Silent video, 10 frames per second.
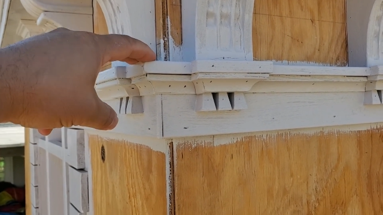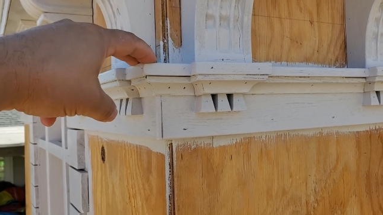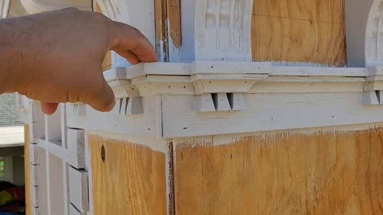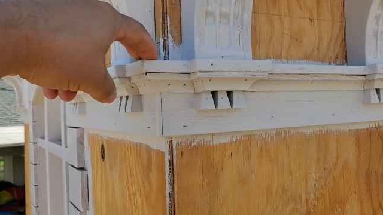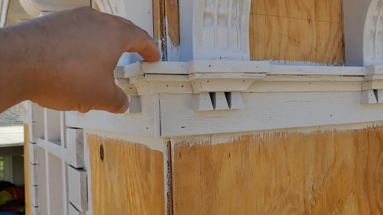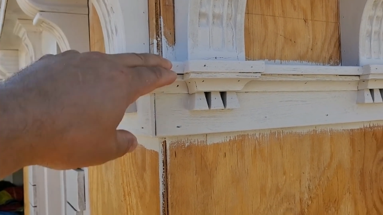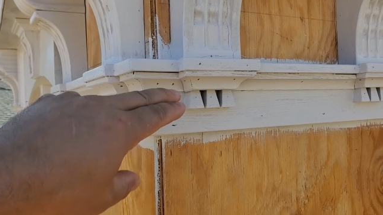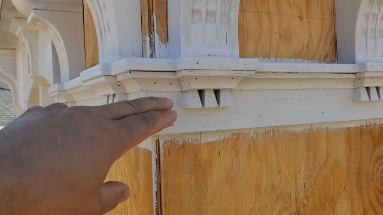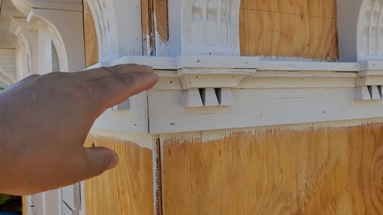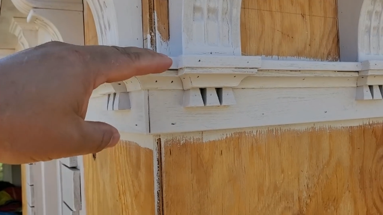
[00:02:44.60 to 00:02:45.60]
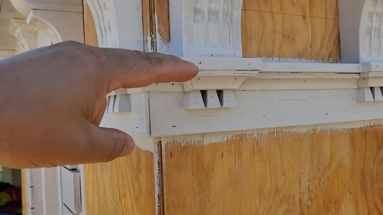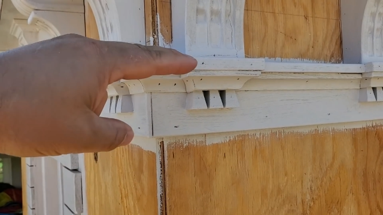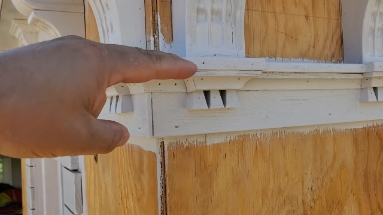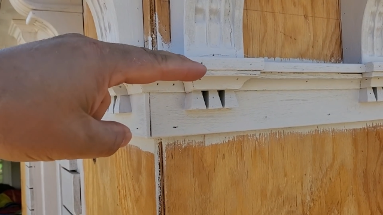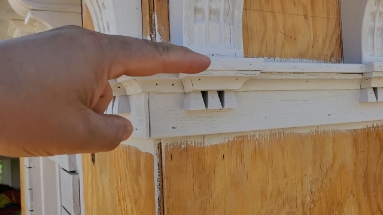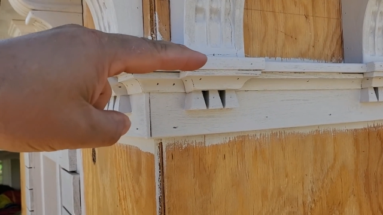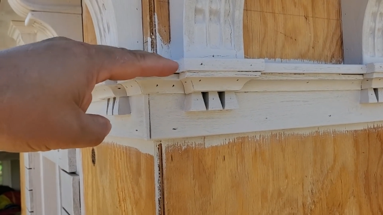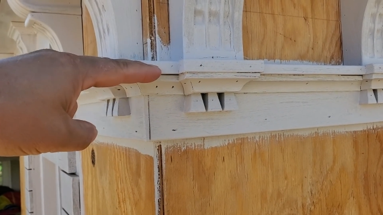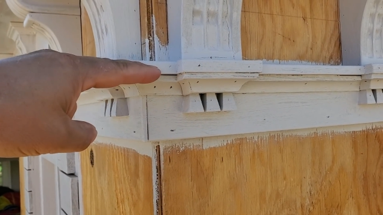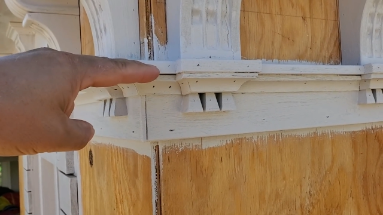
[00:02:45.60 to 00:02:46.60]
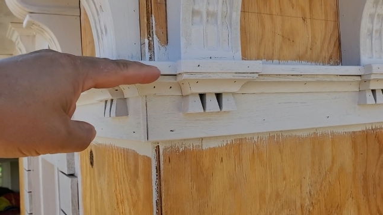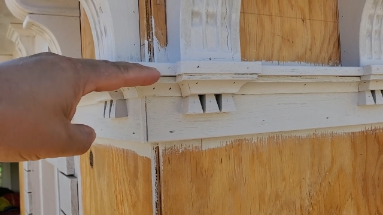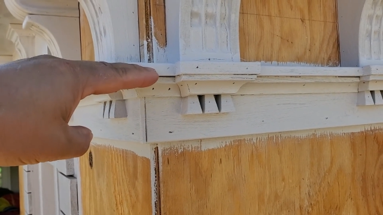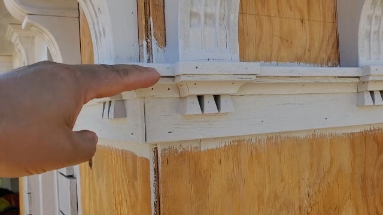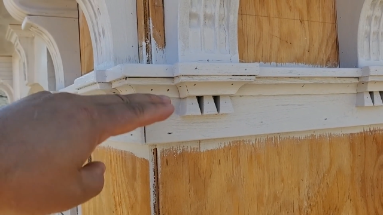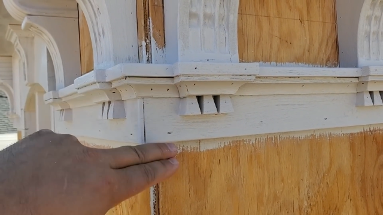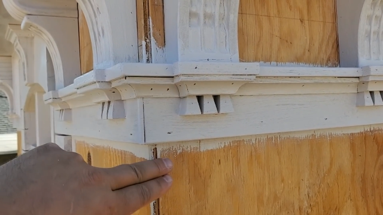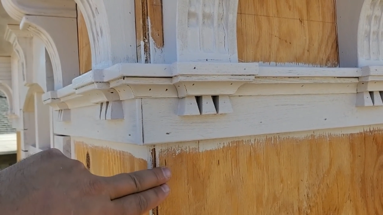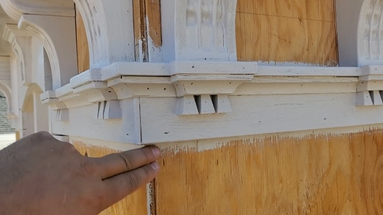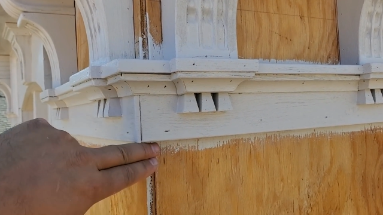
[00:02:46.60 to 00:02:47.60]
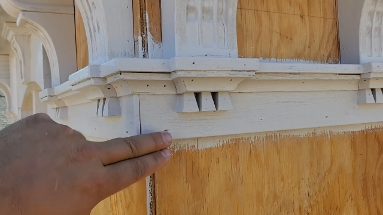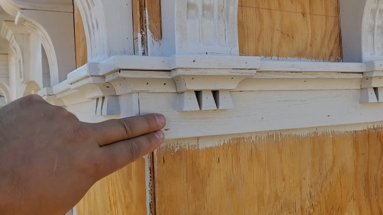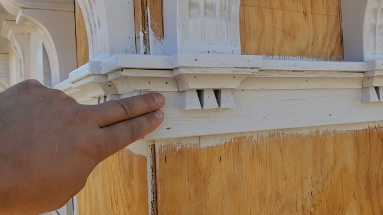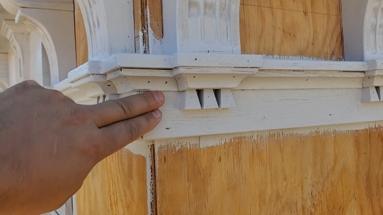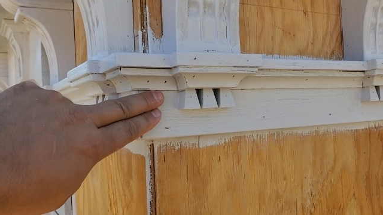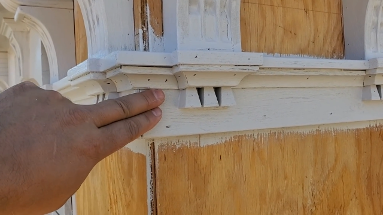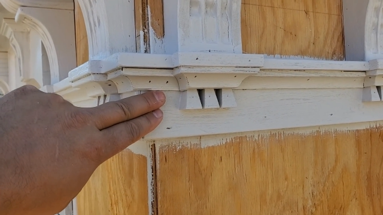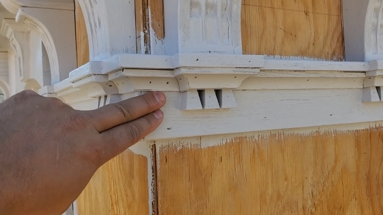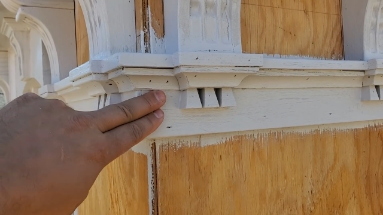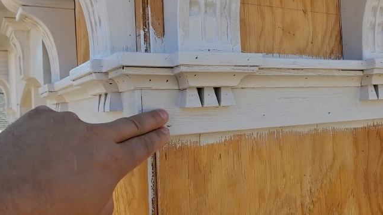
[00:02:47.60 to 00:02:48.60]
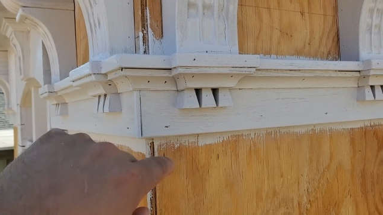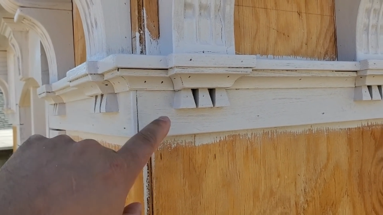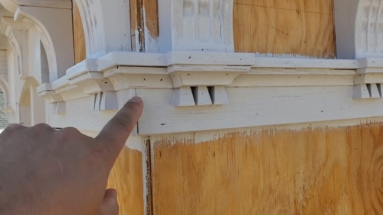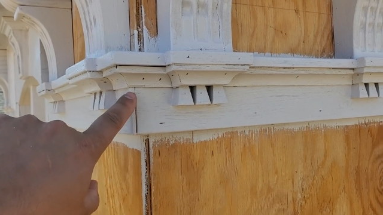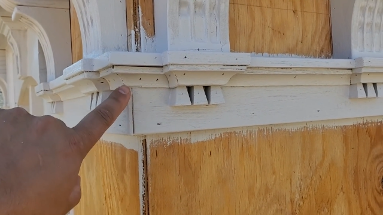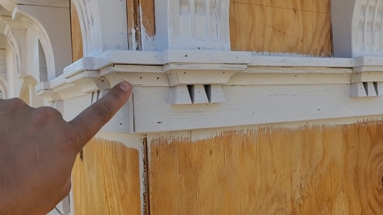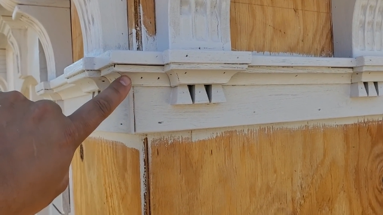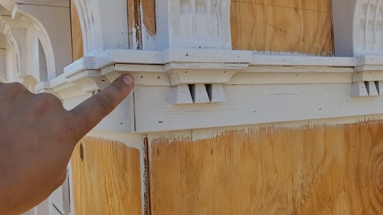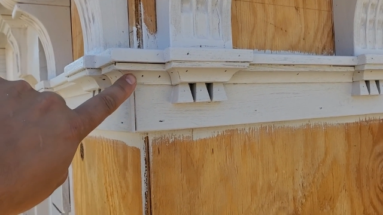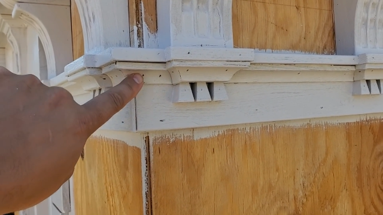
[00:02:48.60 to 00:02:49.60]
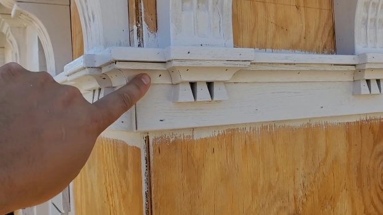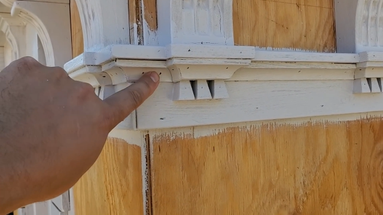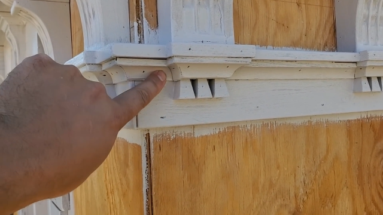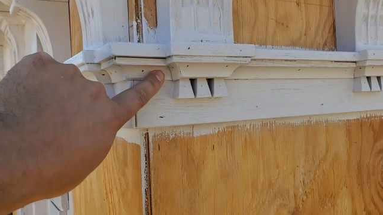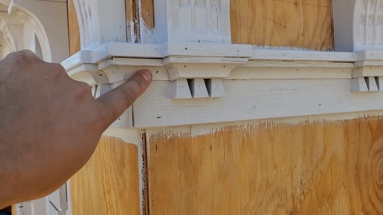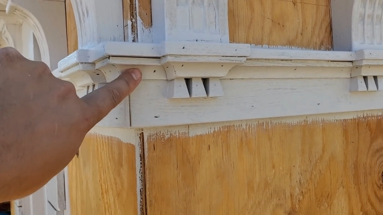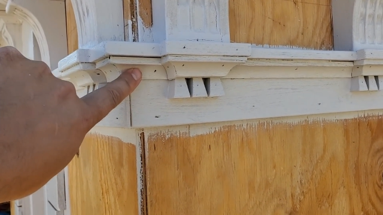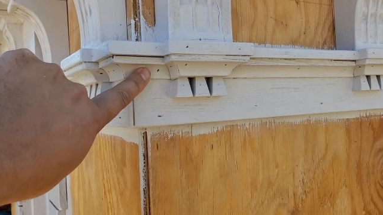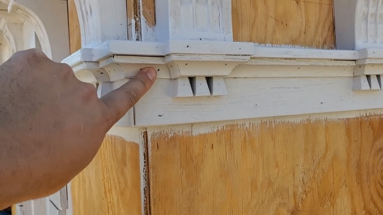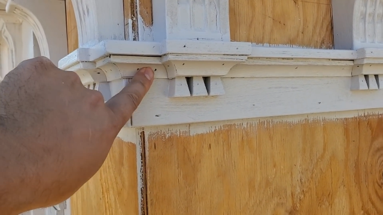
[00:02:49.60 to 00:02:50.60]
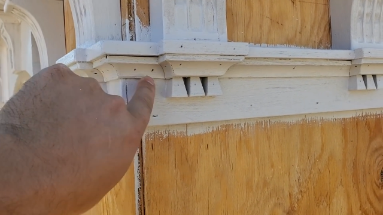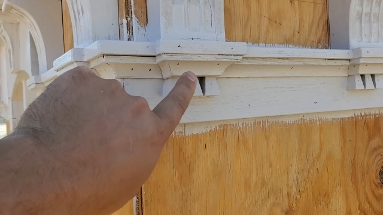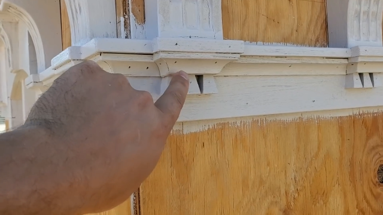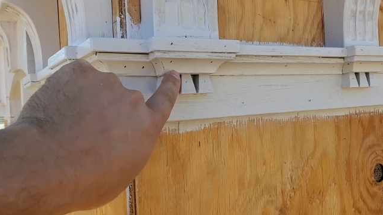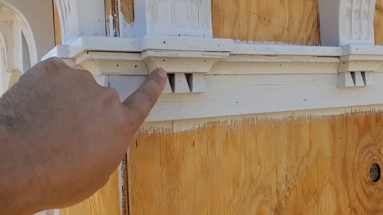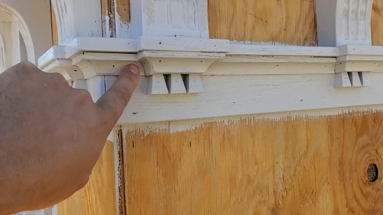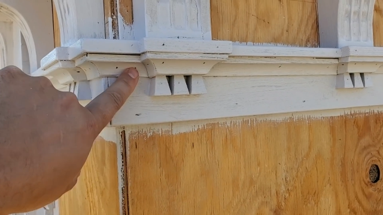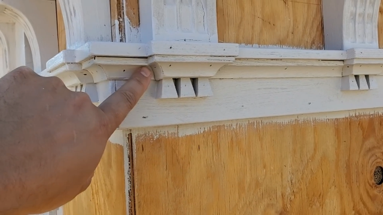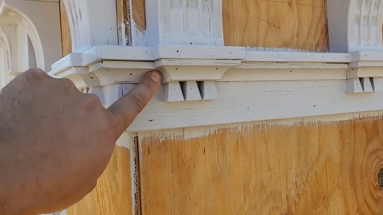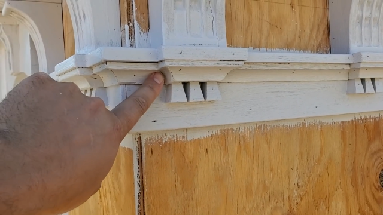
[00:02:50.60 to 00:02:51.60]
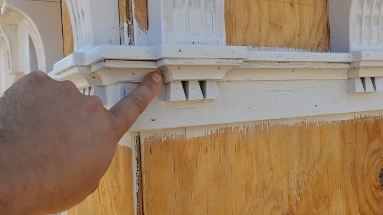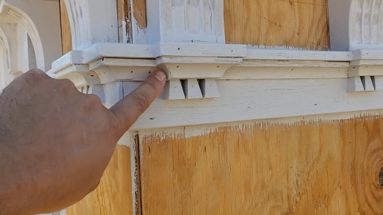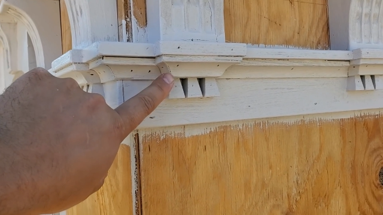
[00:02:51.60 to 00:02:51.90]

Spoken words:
Nobody's mouth can be seen.